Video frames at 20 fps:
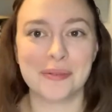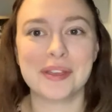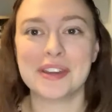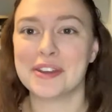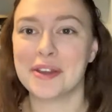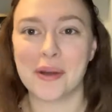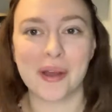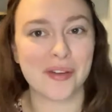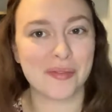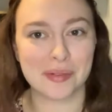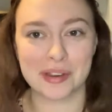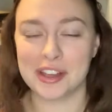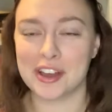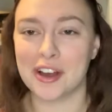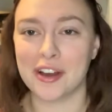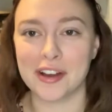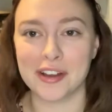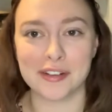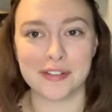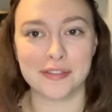We know I've been
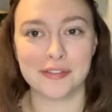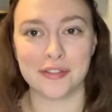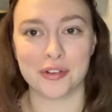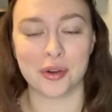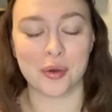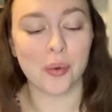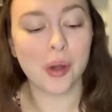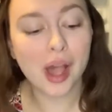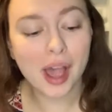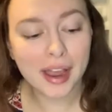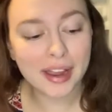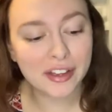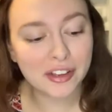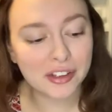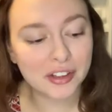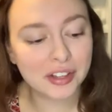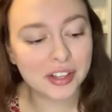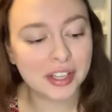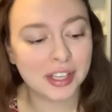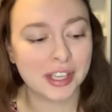gone for a
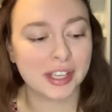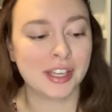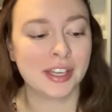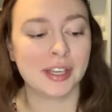while.